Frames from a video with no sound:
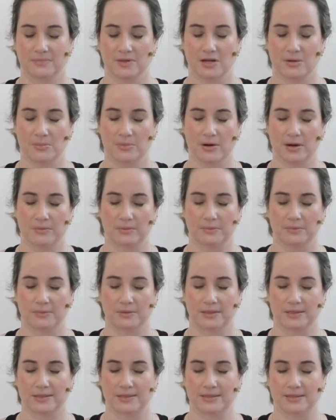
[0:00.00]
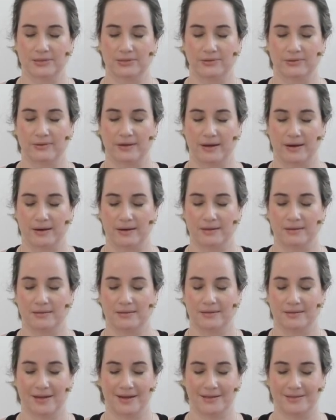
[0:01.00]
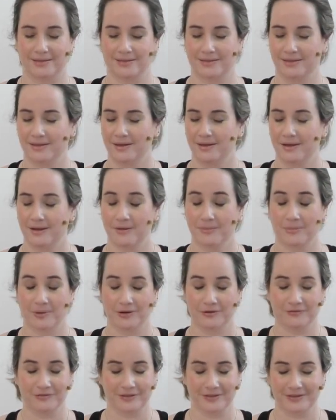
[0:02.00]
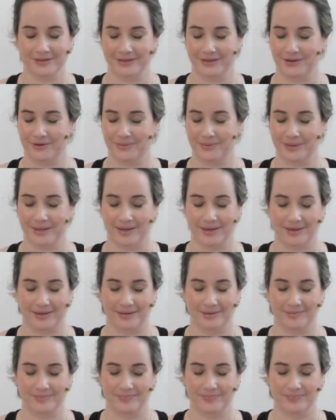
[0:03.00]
They're probably still there, and that's perfectly okay.